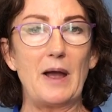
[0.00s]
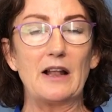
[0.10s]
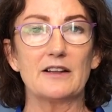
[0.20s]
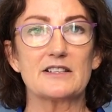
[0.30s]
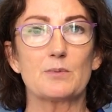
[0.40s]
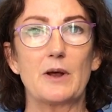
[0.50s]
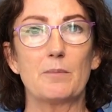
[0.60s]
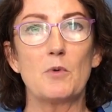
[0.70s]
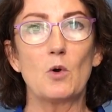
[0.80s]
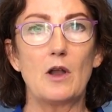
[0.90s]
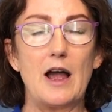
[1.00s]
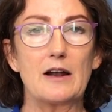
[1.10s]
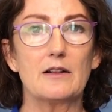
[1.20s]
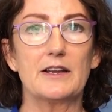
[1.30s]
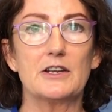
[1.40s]
balance, we're more
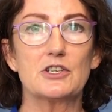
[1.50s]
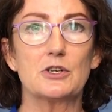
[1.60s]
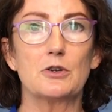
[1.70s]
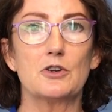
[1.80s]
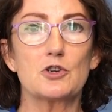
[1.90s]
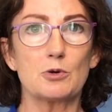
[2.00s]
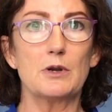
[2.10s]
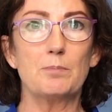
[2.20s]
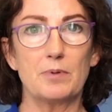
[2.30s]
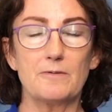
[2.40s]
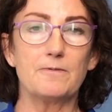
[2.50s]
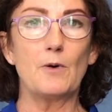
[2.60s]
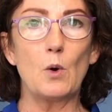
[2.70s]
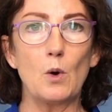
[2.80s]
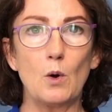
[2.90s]
likely to trip,
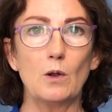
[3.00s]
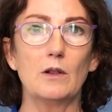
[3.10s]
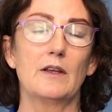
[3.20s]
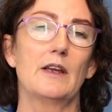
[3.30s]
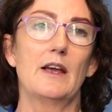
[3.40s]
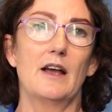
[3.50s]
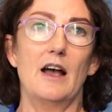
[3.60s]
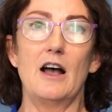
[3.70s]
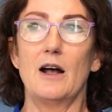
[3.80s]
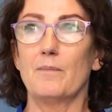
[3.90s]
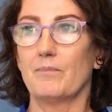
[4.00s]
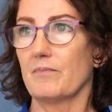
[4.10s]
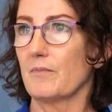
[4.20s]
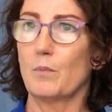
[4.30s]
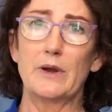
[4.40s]
fall,
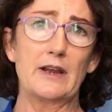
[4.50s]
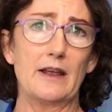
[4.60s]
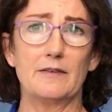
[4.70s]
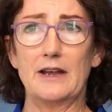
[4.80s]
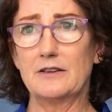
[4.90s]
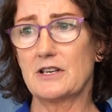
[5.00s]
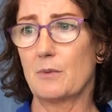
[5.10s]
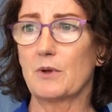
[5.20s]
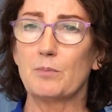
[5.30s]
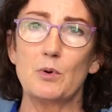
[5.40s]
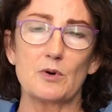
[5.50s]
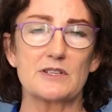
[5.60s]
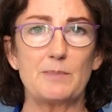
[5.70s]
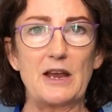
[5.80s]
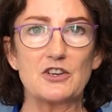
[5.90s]
we end up with poor
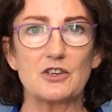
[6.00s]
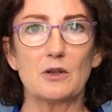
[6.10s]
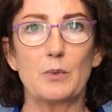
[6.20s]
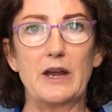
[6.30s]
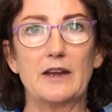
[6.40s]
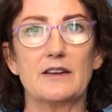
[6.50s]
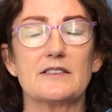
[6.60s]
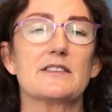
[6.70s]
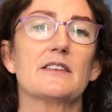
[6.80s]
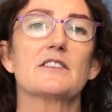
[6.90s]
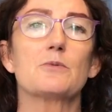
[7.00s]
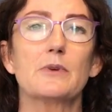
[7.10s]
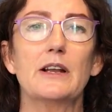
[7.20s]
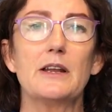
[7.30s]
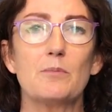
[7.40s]
spatial awareness. It's
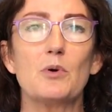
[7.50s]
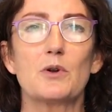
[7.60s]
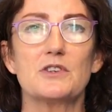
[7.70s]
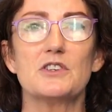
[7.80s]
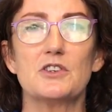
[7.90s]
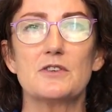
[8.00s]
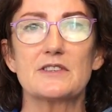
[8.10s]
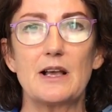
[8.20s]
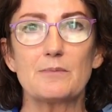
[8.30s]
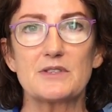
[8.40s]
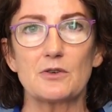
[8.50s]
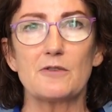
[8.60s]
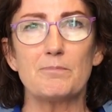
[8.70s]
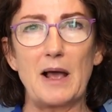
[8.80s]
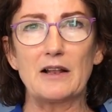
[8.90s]
really important to do some sort
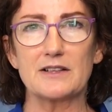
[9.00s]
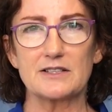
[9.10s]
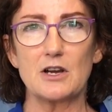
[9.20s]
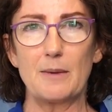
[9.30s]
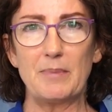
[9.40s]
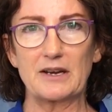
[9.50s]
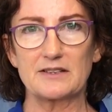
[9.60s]
of balance type